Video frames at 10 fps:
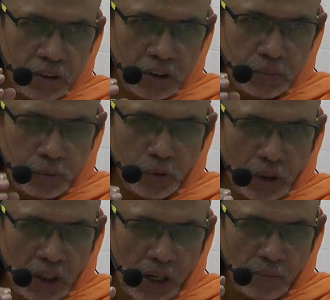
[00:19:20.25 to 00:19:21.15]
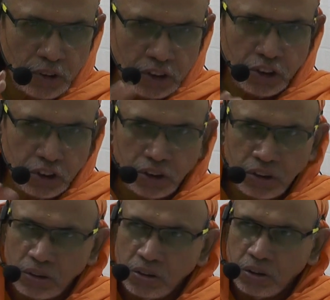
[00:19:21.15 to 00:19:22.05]
It is pure I am is
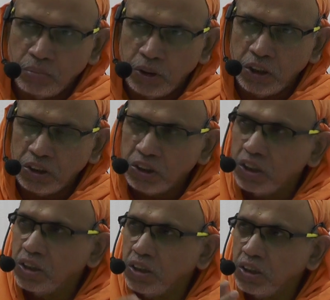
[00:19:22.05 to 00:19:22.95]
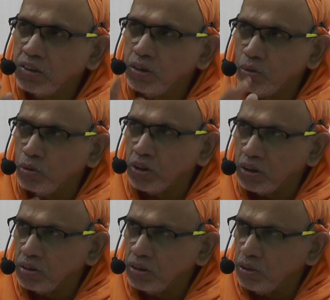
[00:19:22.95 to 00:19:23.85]
Satchit, the being shining as the knowing,
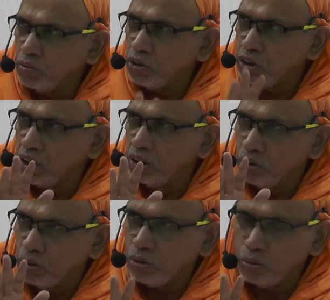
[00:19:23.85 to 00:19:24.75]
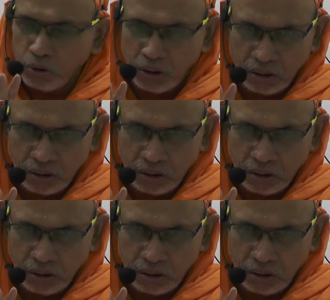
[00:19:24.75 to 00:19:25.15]
in which there is no doing.